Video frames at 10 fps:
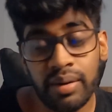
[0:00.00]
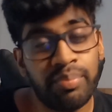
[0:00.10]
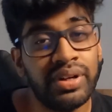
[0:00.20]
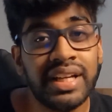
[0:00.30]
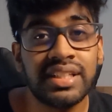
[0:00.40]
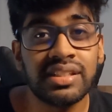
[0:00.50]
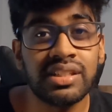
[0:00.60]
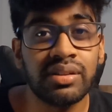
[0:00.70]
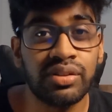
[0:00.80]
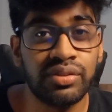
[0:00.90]
predictions
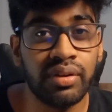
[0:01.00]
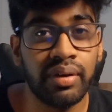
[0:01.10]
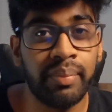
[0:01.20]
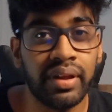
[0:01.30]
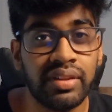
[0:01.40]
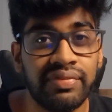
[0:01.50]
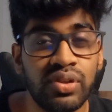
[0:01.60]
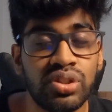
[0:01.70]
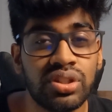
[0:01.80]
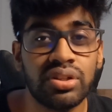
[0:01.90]
about the
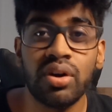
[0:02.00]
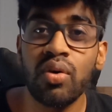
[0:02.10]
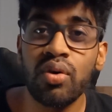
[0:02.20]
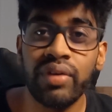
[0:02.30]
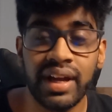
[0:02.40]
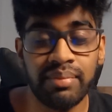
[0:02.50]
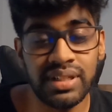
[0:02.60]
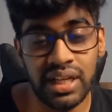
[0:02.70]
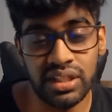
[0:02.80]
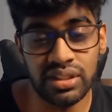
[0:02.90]
future or
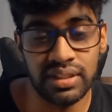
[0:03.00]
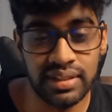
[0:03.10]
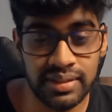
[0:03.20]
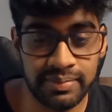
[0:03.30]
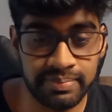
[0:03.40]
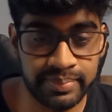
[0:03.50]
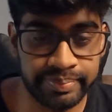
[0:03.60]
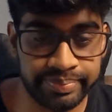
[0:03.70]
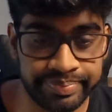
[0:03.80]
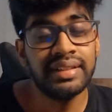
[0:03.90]
recommendations.
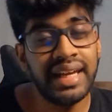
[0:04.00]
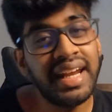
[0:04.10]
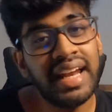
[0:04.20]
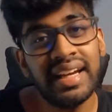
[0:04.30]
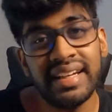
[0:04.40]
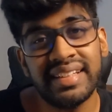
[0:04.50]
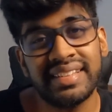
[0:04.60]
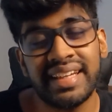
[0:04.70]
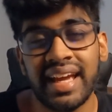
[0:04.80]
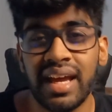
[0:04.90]
Data analytics
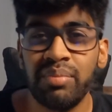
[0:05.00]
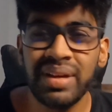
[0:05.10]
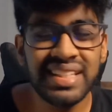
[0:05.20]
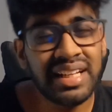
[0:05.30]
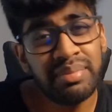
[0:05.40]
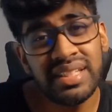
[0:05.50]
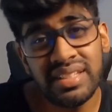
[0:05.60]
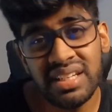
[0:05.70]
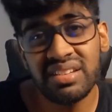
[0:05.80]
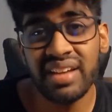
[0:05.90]
can basically be
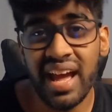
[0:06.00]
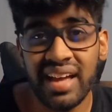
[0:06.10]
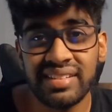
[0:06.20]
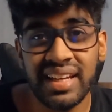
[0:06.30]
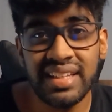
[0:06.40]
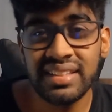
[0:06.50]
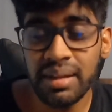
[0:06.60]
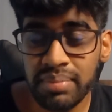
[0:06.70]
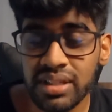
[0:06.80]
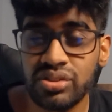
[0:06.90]
seen as a
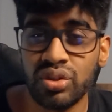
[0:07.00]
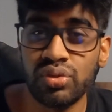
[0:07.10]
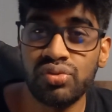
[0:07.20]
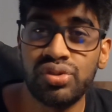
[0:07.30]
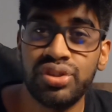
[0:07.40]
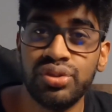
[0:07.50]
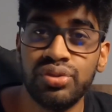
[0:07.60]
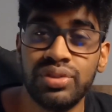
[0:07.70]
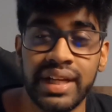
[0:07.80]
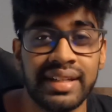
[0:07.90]
stepping stone to
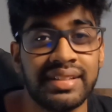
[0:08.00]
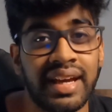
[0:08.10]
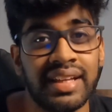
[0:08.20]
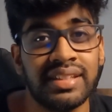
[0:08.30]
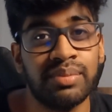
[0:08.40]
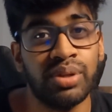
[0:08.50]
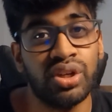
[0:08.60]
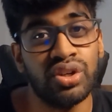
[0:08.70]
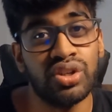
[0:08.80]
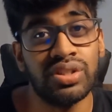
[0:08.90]
data science
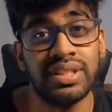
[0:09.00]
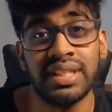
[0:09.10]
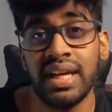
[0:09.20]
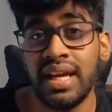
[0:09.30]
because